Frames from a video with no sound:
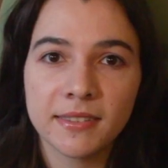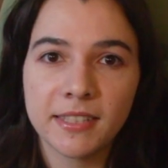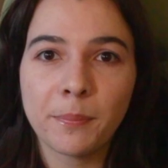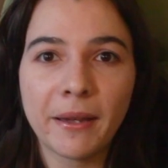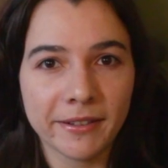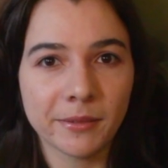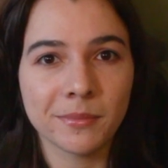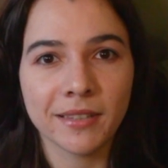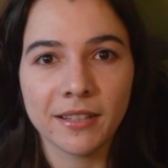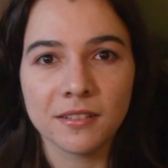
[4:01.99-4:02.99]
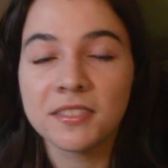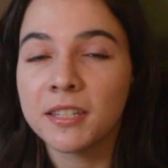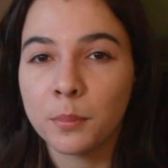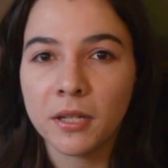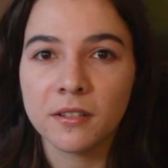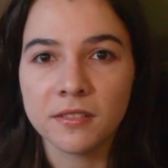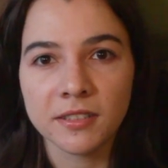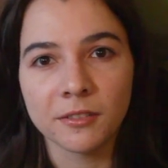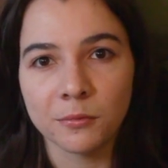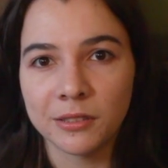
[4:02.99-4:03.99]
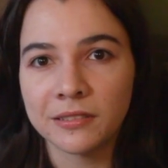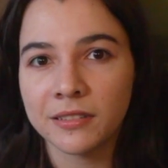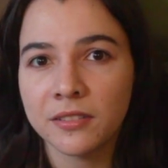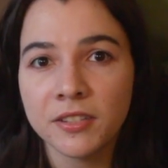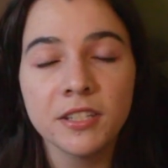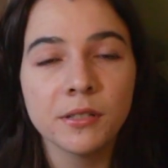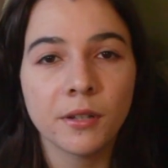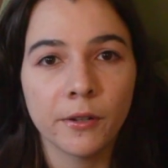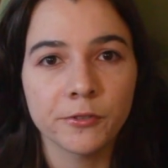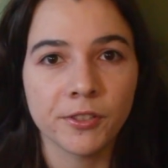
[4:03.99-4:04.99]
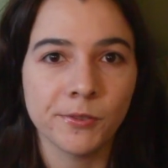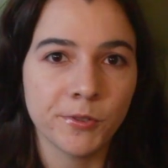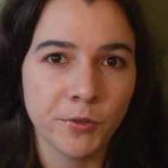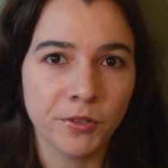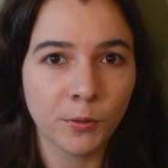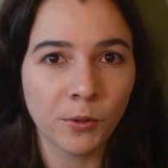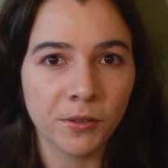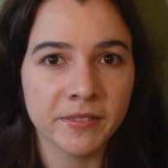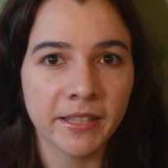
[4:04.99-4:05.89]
Skip Adams, later Skip Peterson, would continue coaching junior roller